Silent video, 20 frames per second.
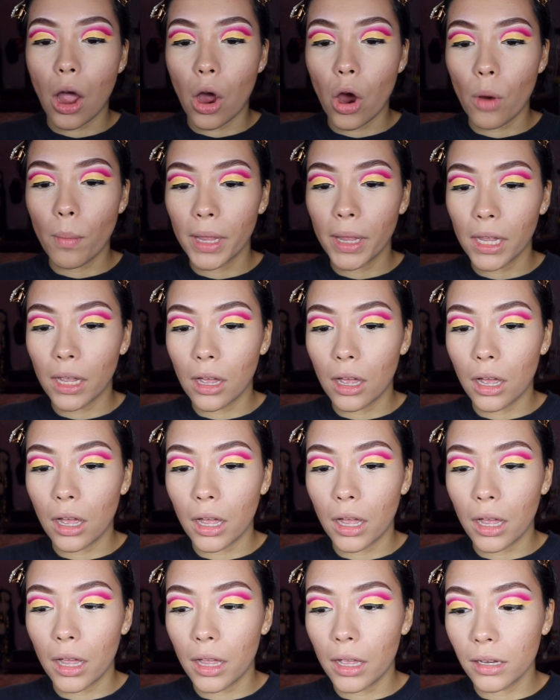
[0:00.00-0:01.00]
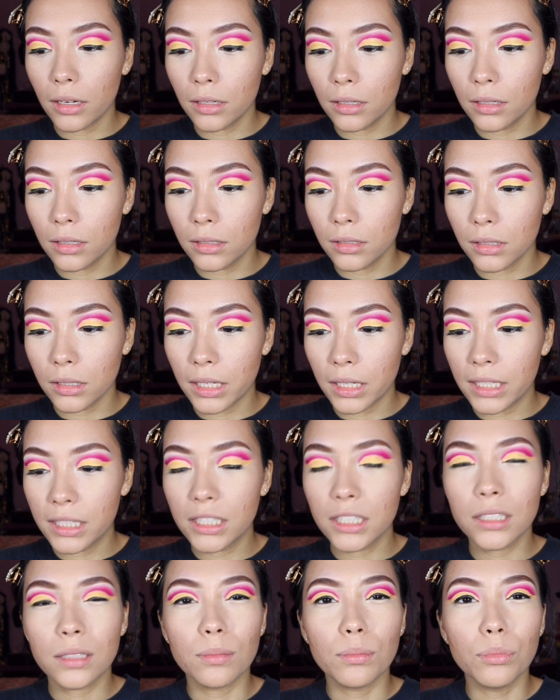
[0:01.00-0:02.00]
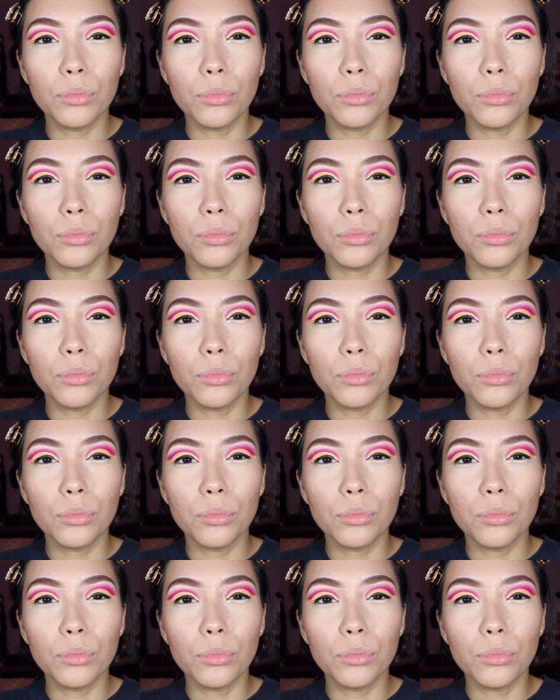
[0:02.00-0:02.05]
Oh my god. It's